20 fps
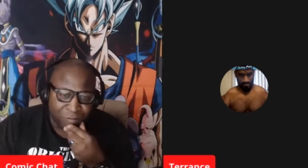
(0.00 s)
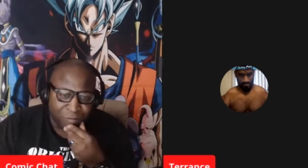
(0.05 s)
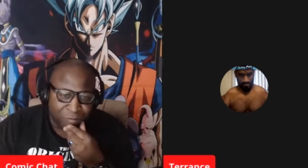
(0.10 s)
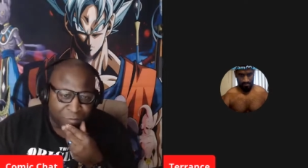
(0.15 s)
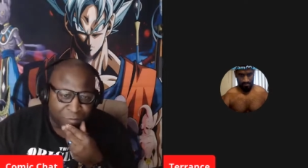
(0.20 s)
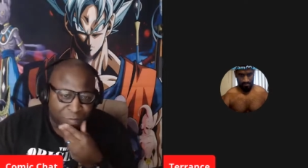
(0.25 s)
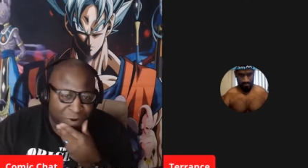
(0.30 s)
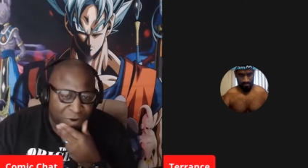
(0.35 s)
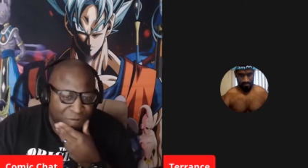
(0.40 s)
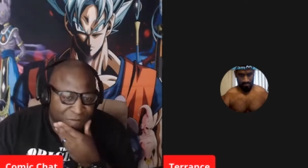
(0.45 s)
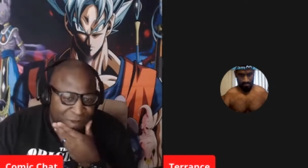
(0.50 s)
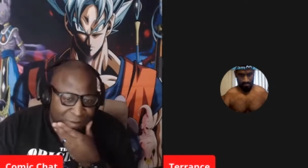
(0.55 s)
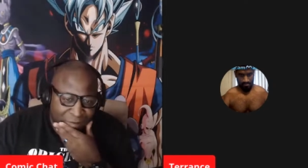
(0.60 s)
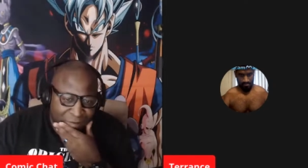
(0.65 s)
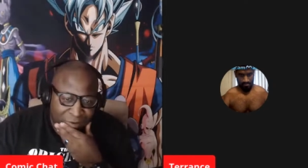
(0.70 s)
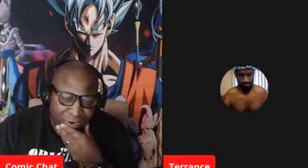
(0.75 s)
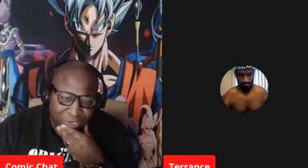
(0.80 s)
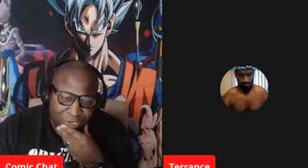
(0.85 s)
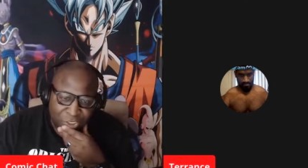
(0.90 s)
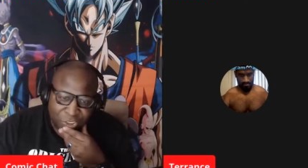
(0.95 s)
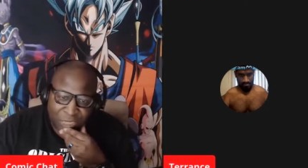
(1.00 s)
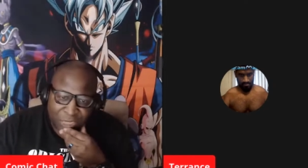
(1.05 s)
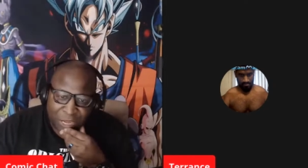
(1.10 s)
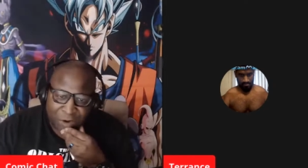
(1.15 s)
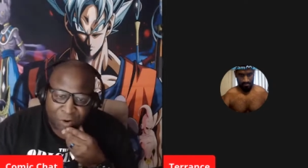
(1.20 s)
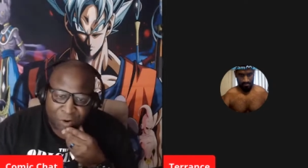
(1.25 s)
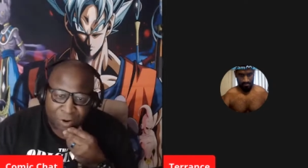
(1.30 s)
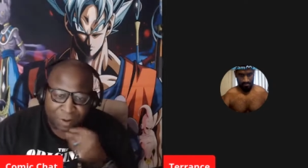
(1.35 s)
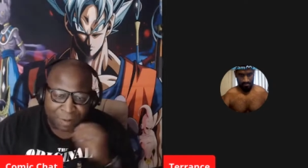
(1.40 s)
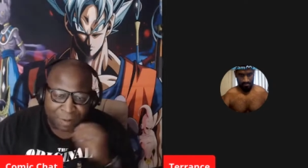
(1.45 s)
Put a 5 o'clock shadow
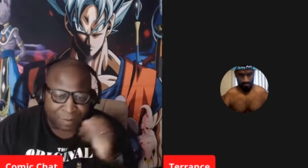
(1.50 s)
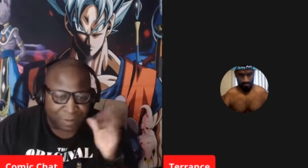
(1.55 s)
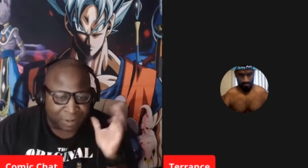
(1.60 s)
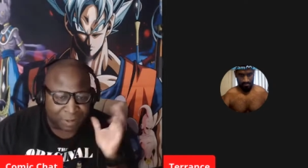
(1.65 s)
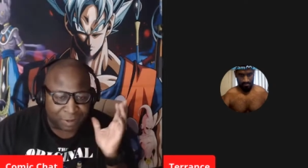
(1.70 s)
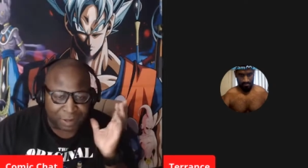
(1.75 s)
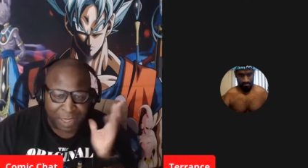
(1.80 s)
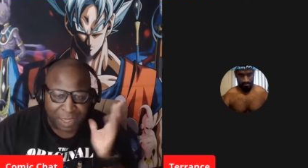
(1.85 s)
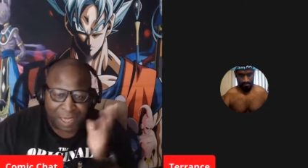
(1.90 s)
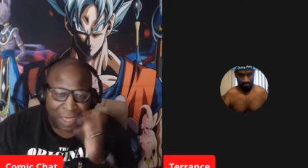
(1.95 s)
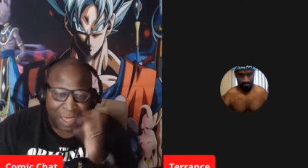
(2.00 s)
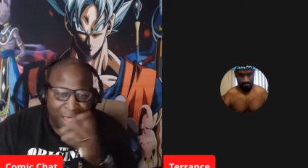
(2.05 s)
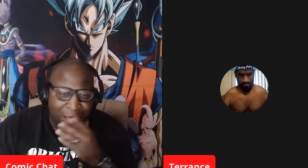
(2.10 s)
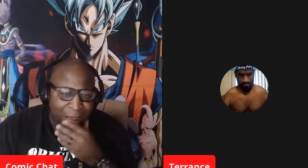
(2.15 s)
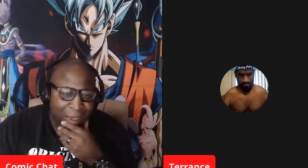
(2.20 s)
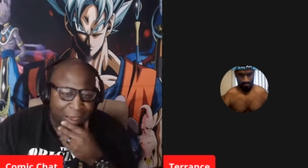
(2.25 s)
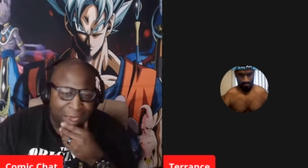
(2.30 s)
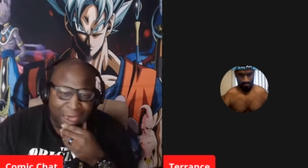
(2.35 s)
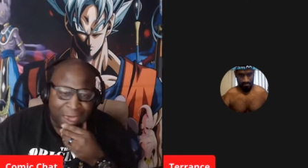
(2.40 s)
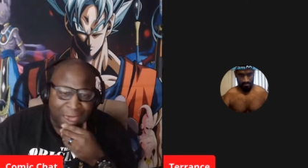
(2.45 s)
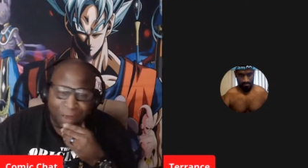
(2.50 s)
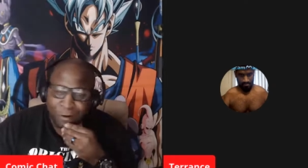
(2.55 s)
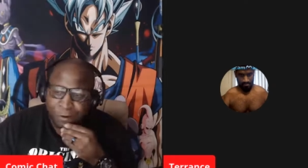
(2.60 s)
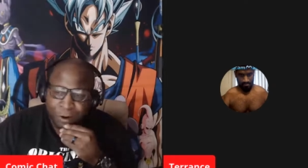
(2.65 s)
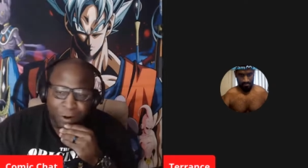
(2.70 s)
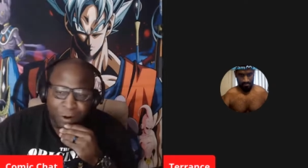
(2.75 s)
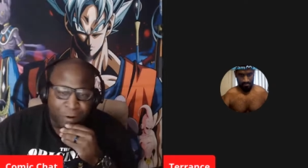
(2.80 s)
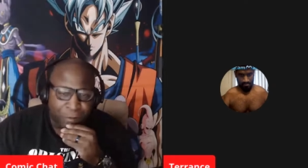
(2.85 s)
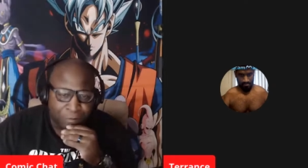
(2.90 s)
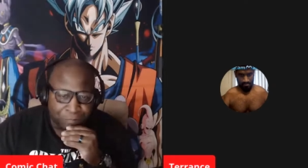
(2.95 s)
on. I mean, I don't
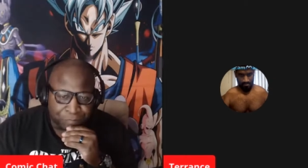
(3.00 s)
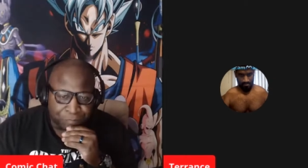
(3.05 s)
know.